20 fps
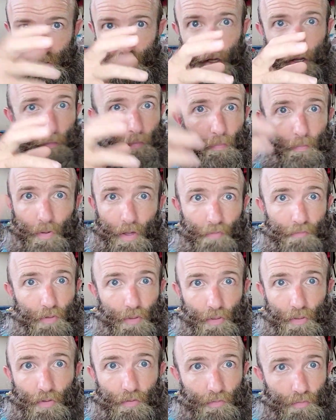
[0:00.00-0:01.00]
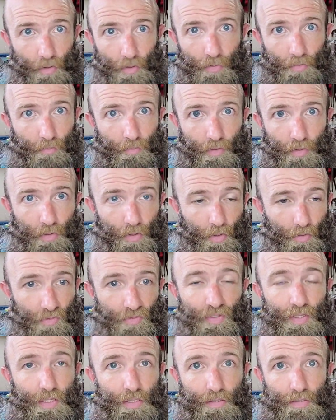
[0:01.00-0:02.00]
up above your
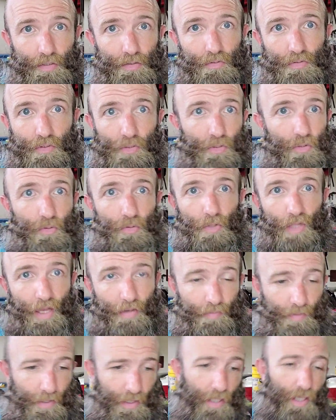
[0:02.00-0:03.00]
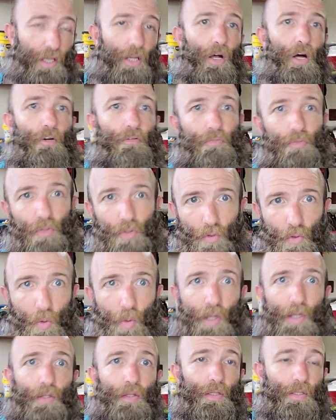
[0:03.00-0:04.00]
seat. So you'll have to get it off real
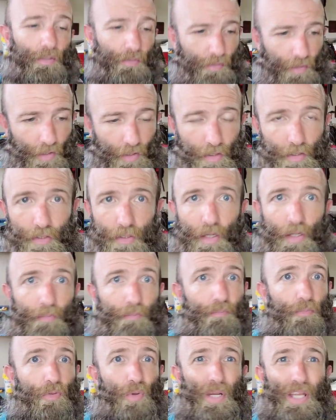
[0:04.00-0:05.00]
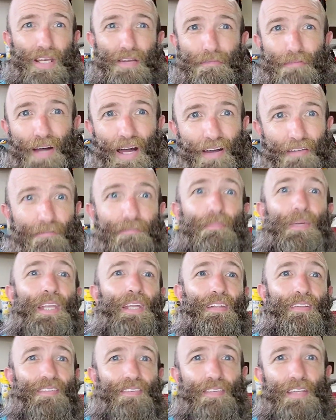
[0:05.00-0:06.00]
quickly. You got 3 to 5
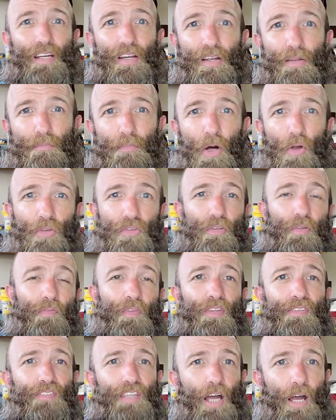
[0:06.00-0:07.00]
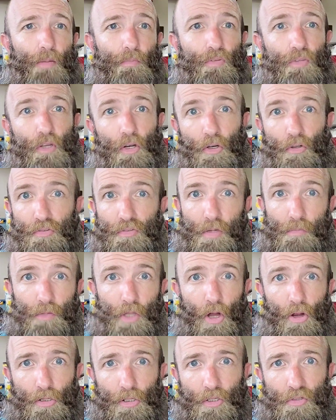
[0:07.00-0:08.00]
minutes there at most of the stops. There are
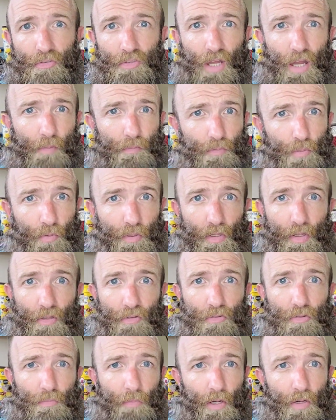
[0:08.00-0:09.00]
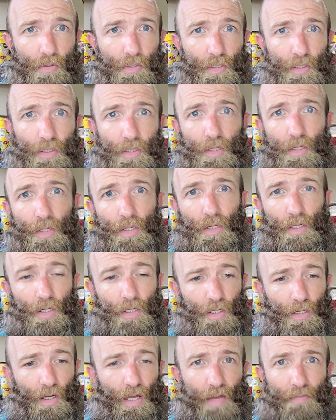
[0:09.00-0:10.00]
some longer stops where they'll smoke,
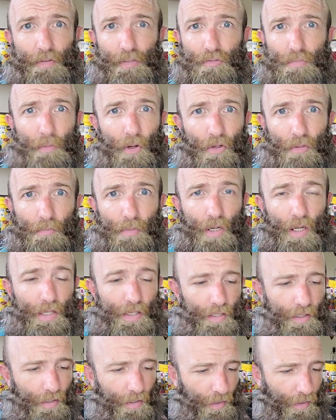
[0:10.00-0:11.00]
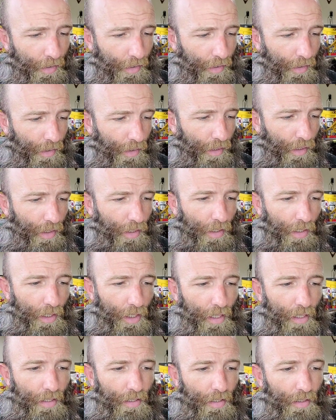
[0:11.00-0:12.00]
have a smoke break,
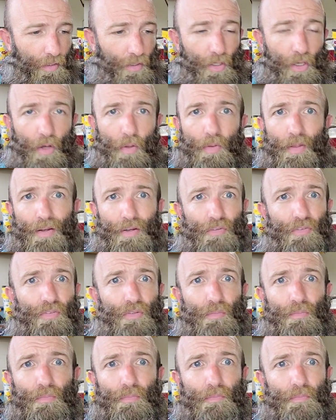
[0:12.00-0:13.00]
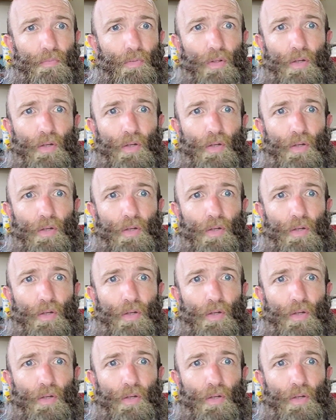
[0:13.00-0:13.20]
and then there's some